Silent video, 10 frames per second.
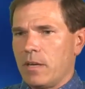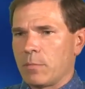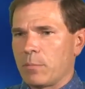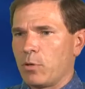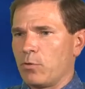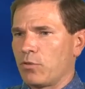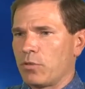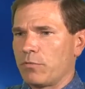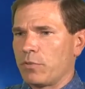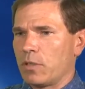proposal
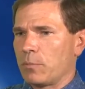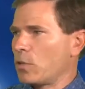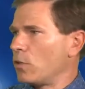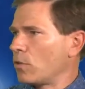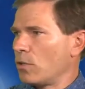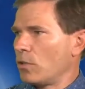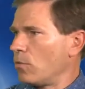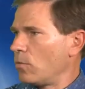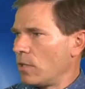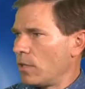to fill up
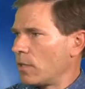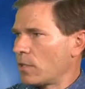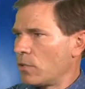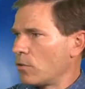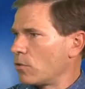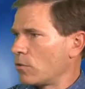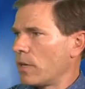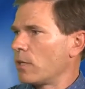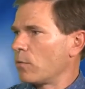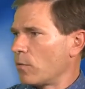Cocoa
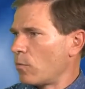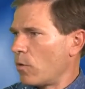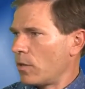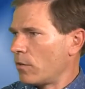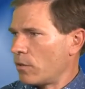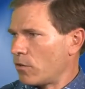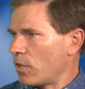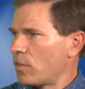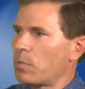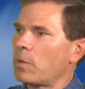Crater with water and use
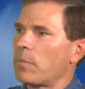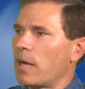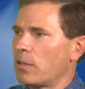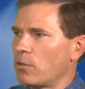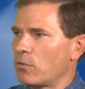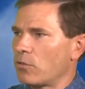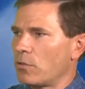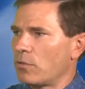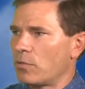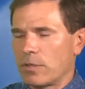that as pumped
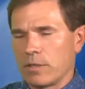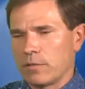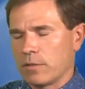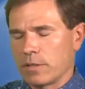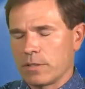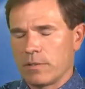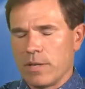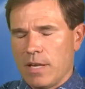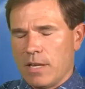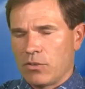hydro.
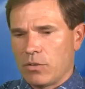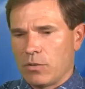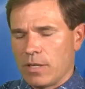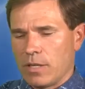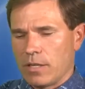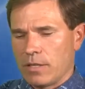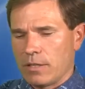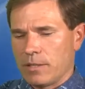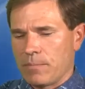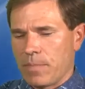So
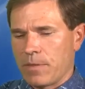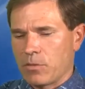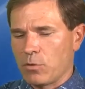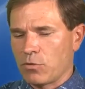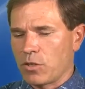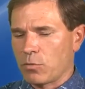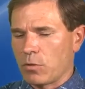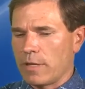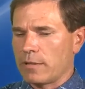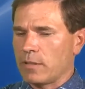those things were
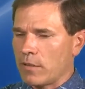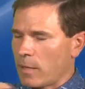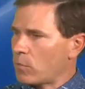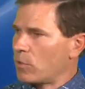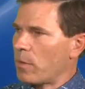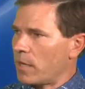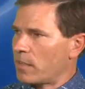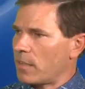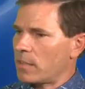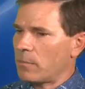all out there, and that was the
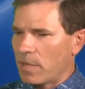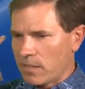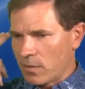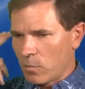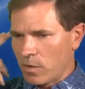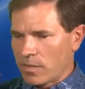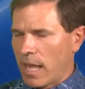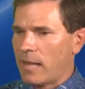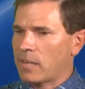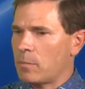mindset. The mindset was it
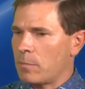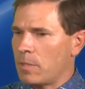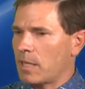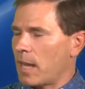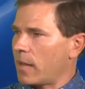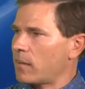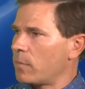has to be big, it has